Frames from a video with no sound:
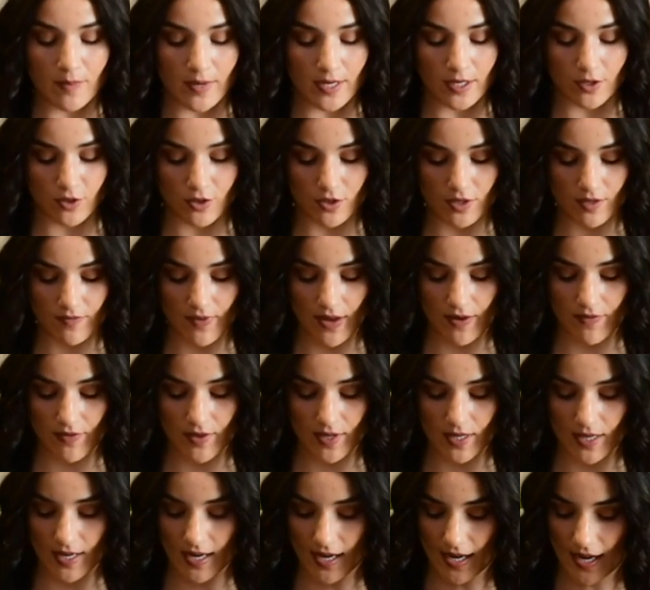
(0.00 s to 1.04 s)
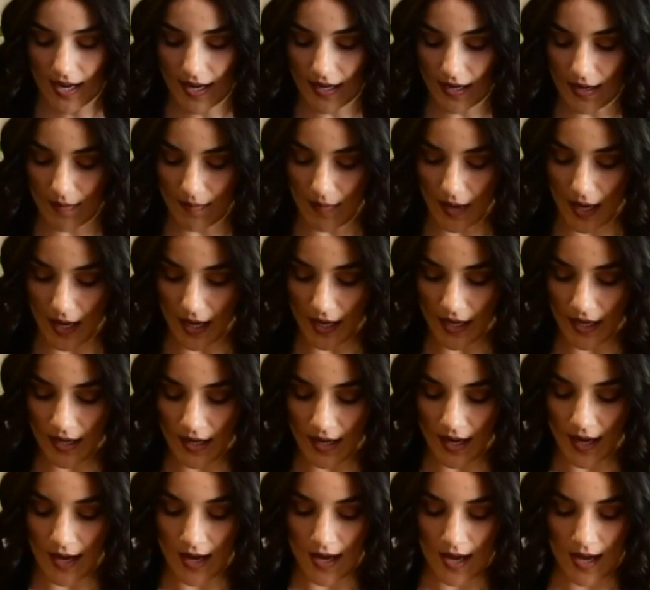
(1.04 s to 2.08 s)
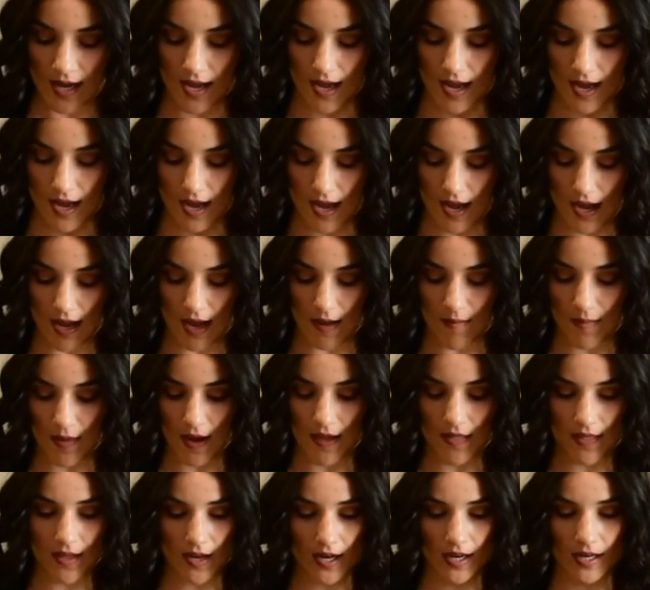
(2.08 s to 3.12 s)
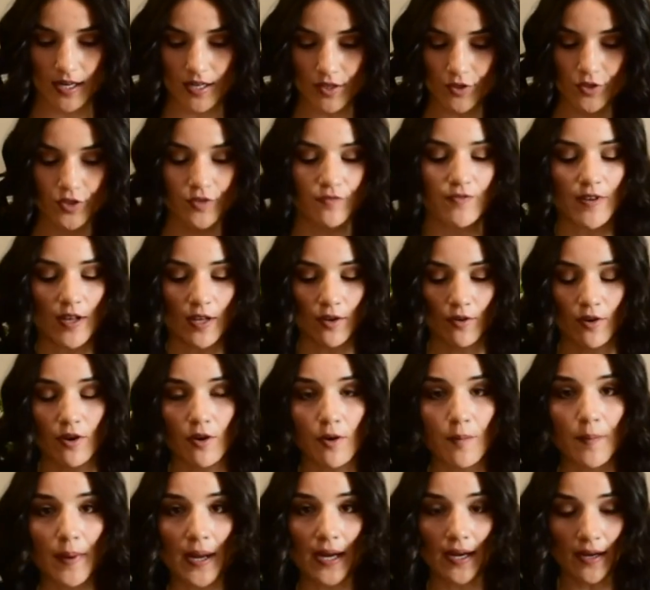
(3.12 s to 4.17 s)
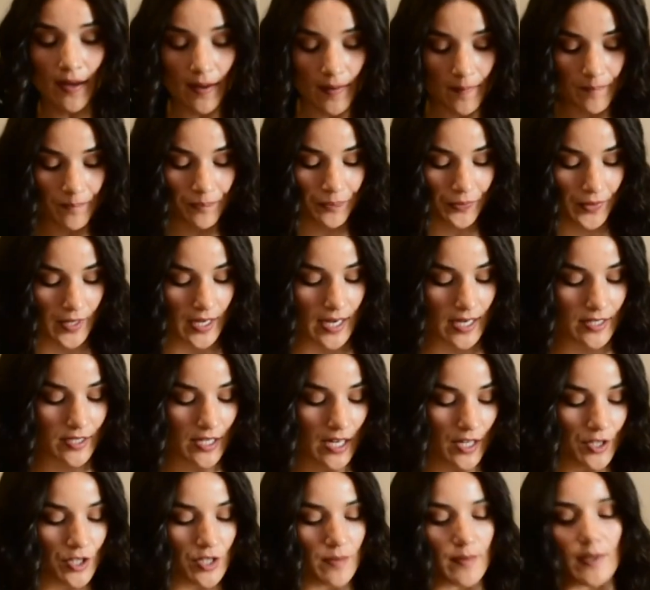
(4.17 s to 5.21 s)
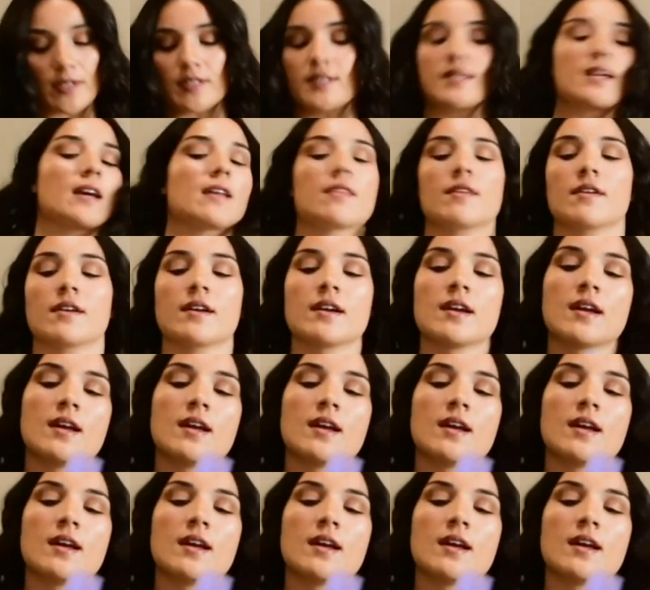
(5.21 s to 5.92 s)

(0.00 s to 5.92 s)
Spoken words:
pictures of everything I had in mine, and then I can just Velcro back up, attach them all together.